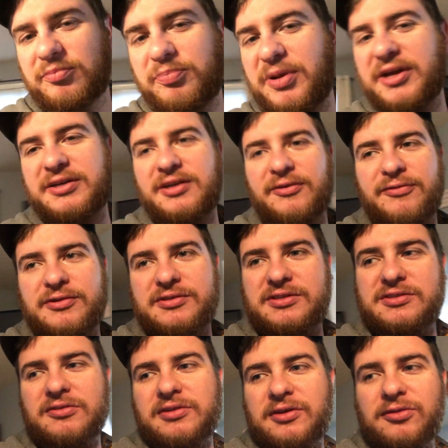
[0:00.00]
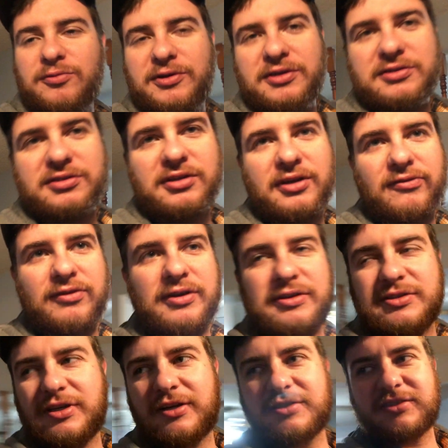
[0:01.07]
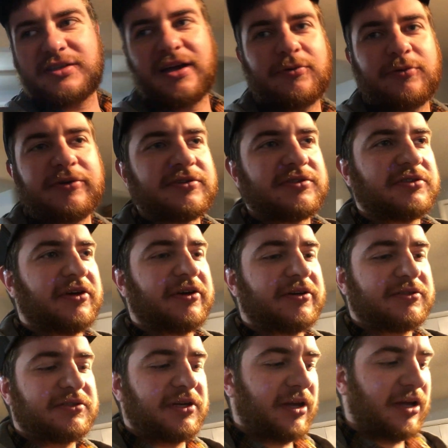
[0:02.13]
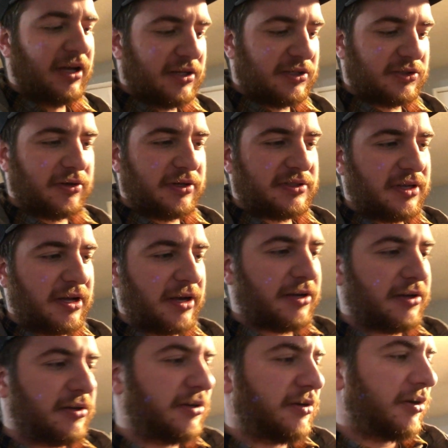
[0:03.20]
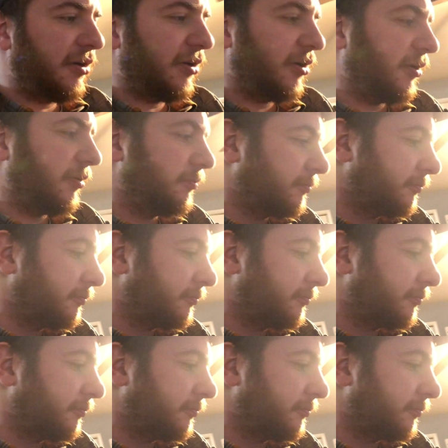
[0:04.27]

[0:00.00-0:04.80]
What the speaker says: big difference. It's only a 3-inch lift and it's on stock wheels and tires yet. So it's not gonna